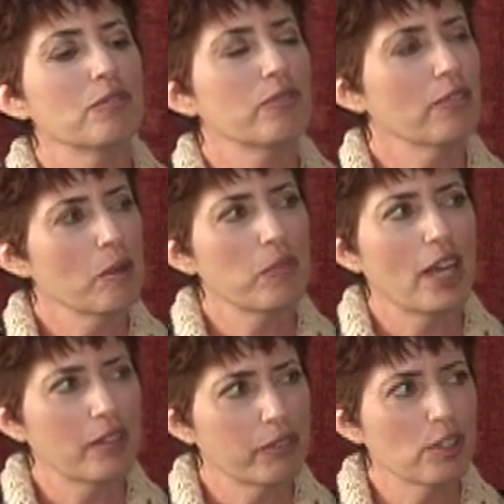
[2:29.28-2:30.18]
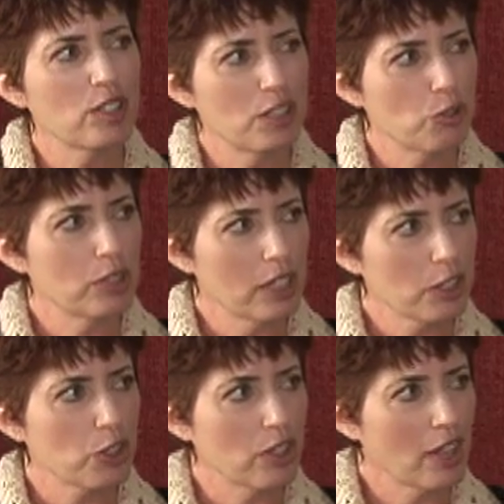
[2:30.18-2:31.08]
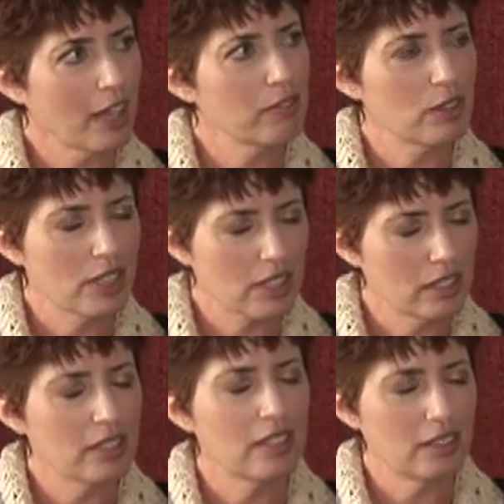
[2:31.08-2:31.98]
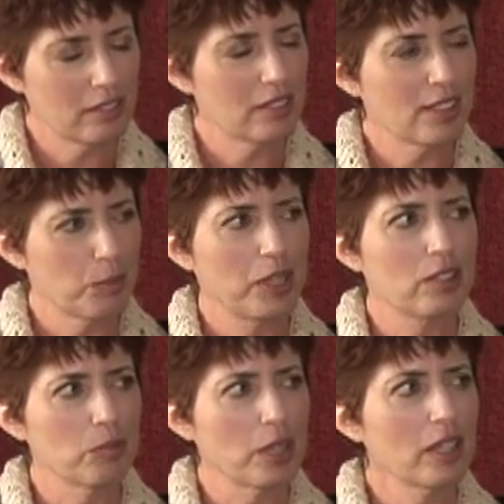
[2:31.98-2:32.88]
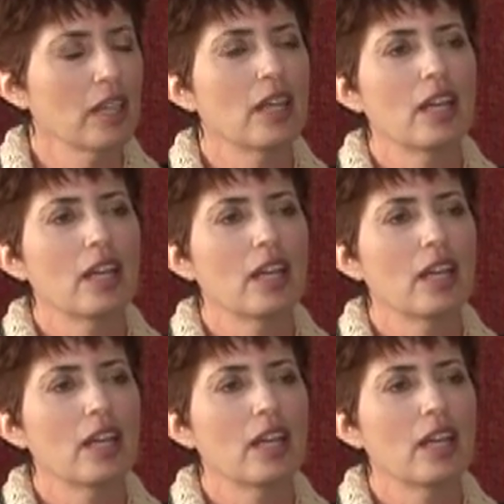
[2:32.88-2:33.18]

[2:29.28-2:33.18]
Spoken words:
from that first introduction, that voice continued to speak to me